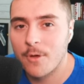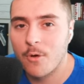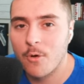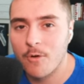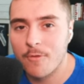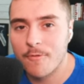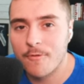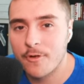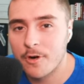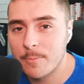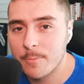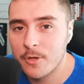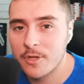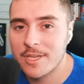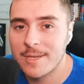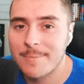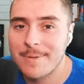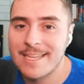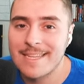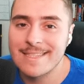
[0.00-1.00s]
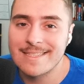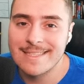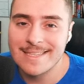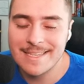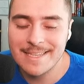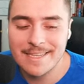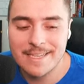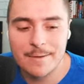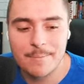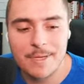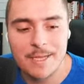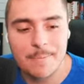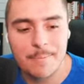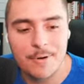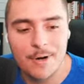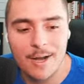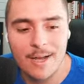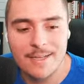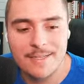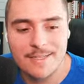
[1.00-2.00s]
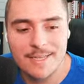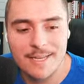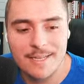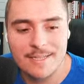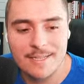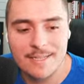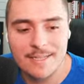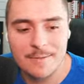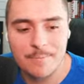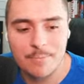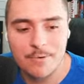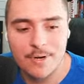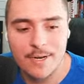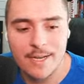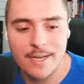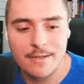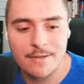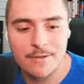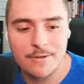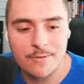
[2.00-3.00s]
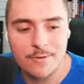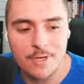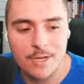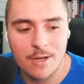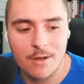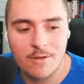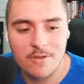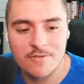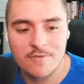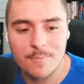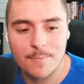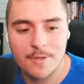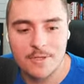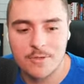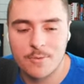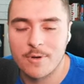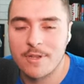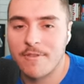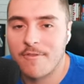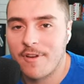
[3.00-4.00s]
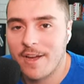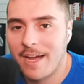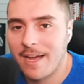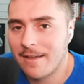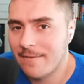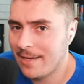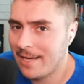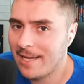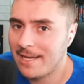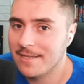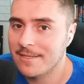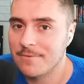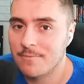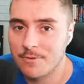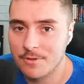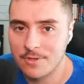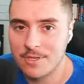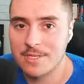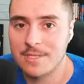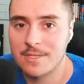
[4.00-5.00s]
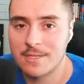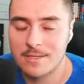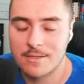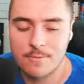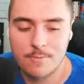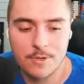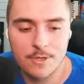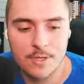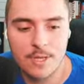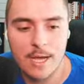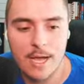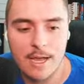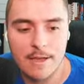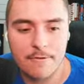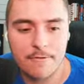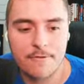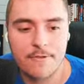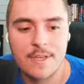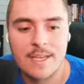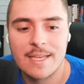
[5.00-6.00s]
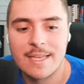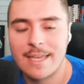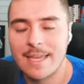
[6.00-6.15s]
whole verbal commit, decommit process is brand new to College Football 25 as realistic to real life,